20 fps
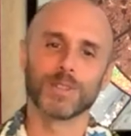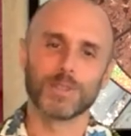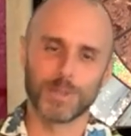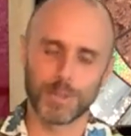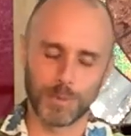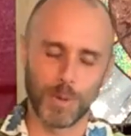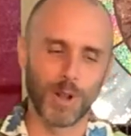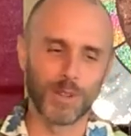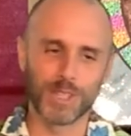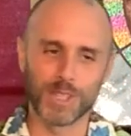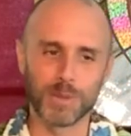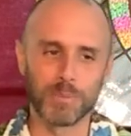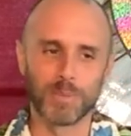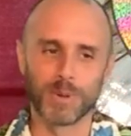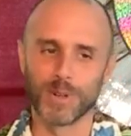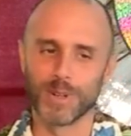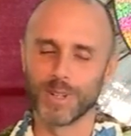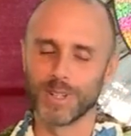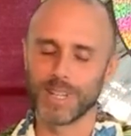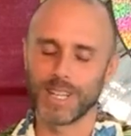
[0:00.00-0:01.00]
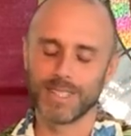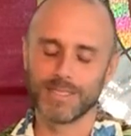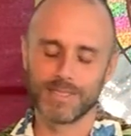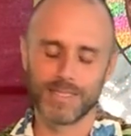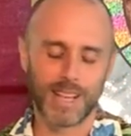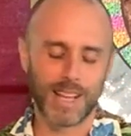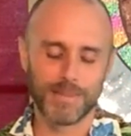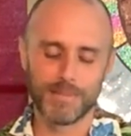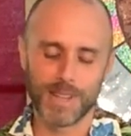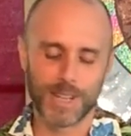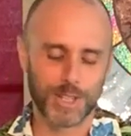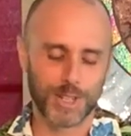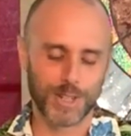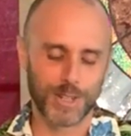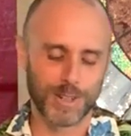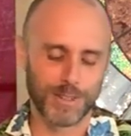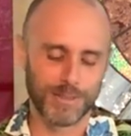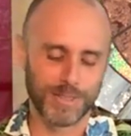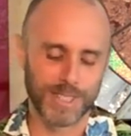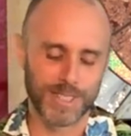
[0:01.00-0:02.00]
Spalding the bird. I'm not sure
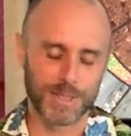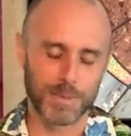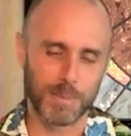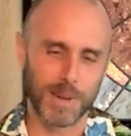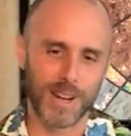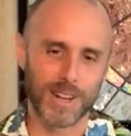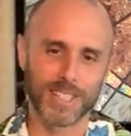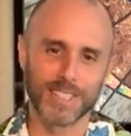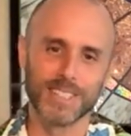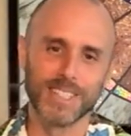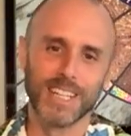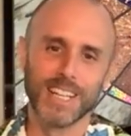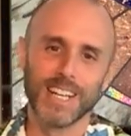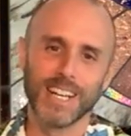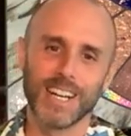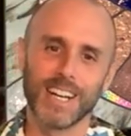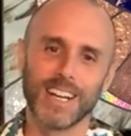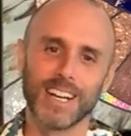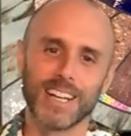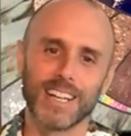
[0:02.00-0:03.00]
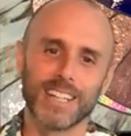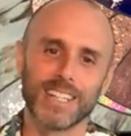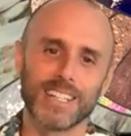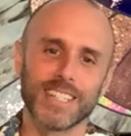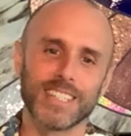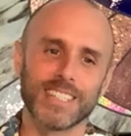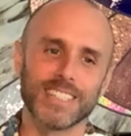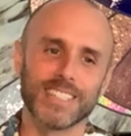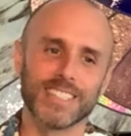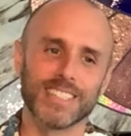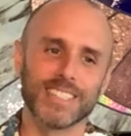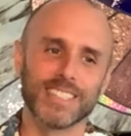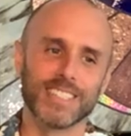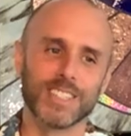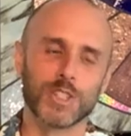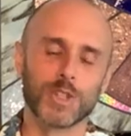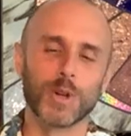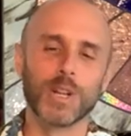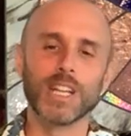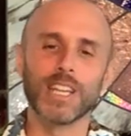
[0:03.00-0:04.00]
if he's a parrot.
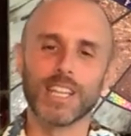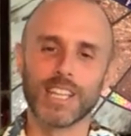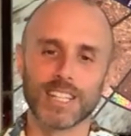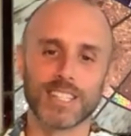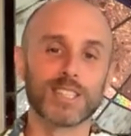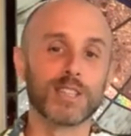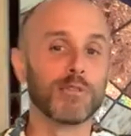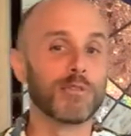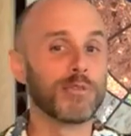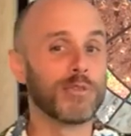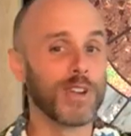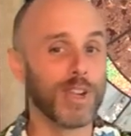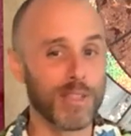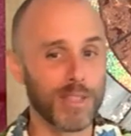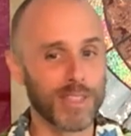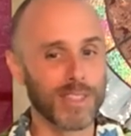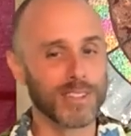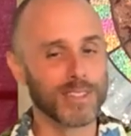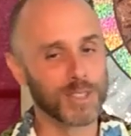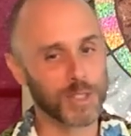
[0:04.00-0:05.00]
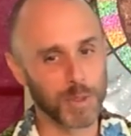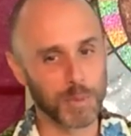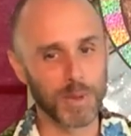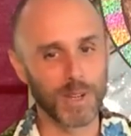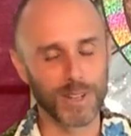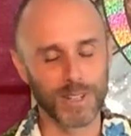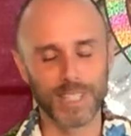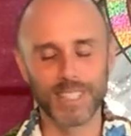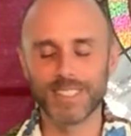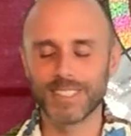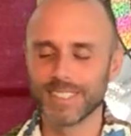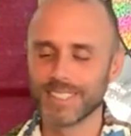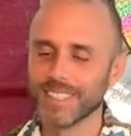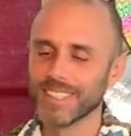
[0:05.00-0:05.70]
Joining in as the fifth spirit.